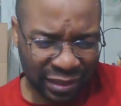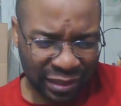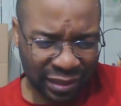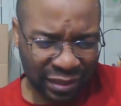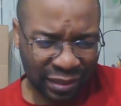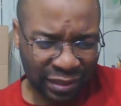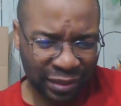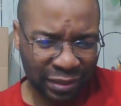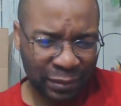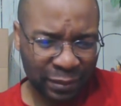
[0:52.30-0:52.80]

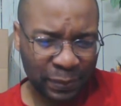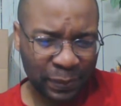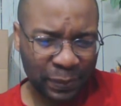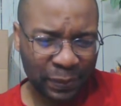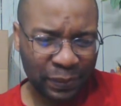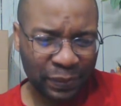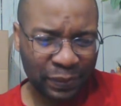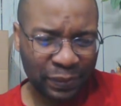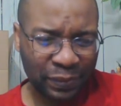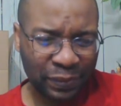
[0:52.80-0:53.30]

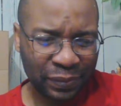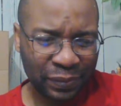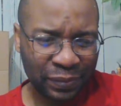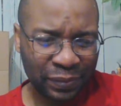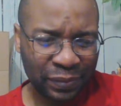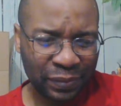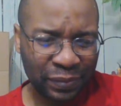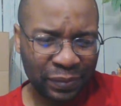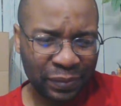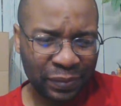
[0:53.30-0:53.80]

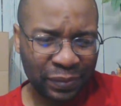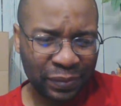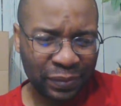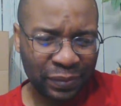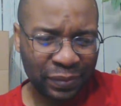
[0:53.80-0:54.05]
(no one is talking)